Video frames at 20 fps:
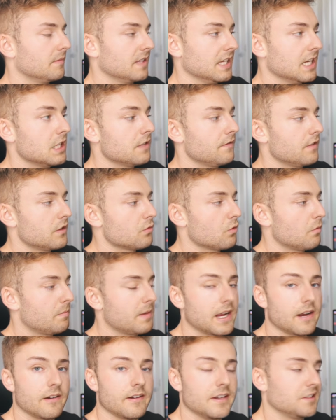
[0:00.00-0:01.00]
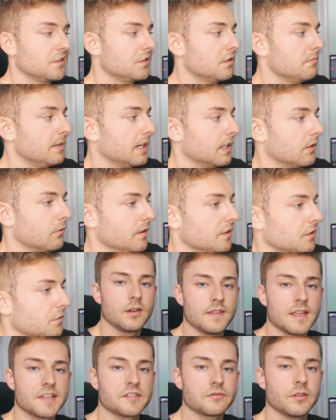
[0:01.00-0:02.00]
the individual pair is to Bitcoin.
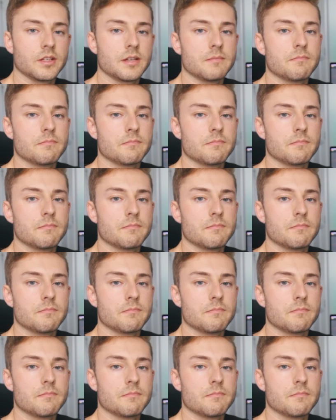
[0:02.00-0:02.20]
And that's really